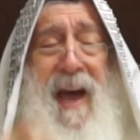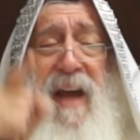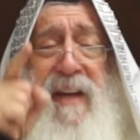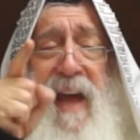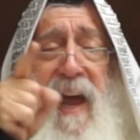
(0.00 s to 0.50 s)

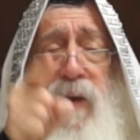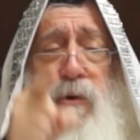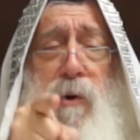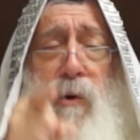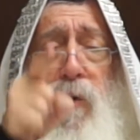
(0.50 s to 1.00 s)
And I
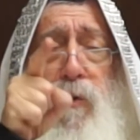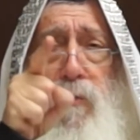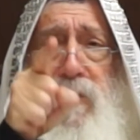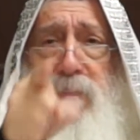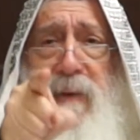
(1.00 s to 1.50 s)
know
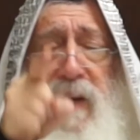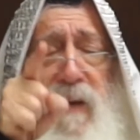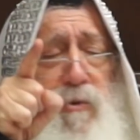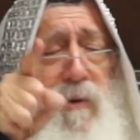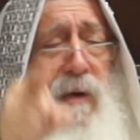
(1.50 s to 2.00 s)
you speak
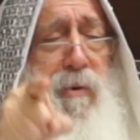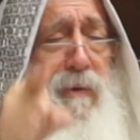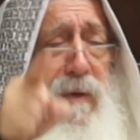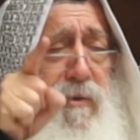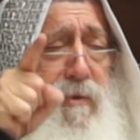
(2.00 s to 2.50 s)
Lashon
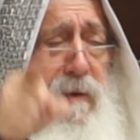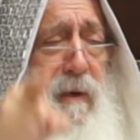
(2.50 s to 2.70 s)
HaKodesh